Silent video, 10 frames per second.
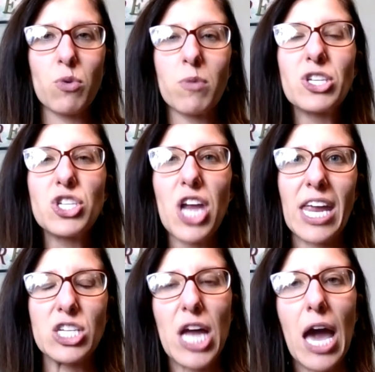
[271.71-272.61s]
What do we
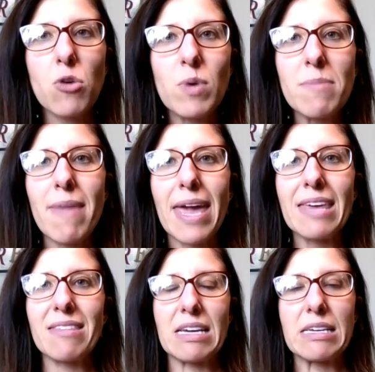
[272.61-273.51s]
change? How do we
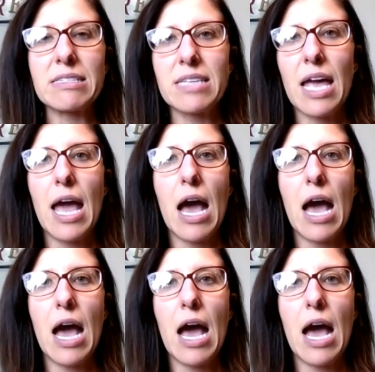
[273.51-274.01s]
make this